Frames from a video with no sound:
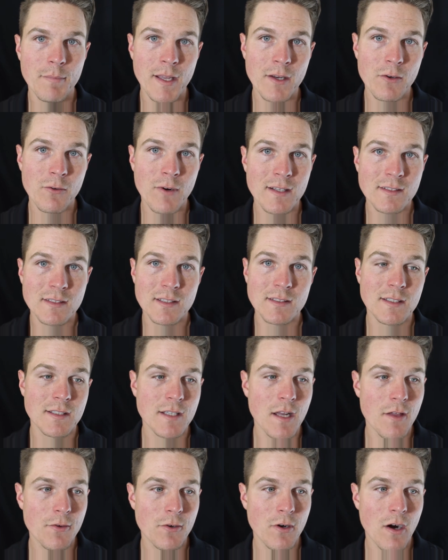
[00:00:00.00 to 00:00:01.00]
Bentgrass is
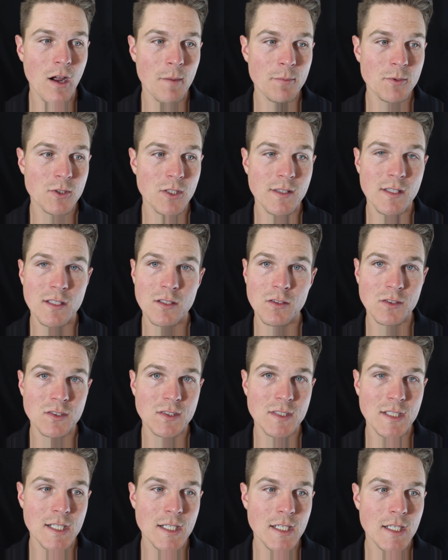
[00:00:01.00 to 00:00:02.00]
another option that you'll
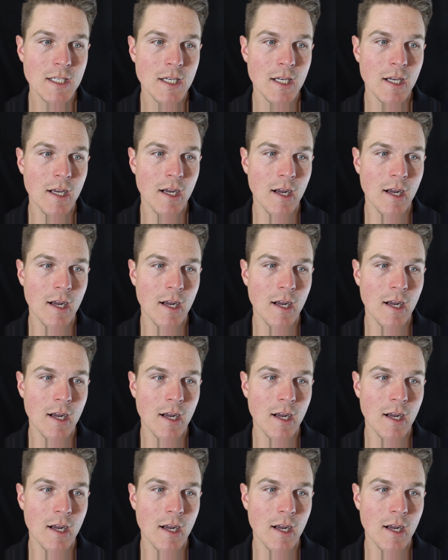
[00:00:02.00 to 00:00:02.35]
see.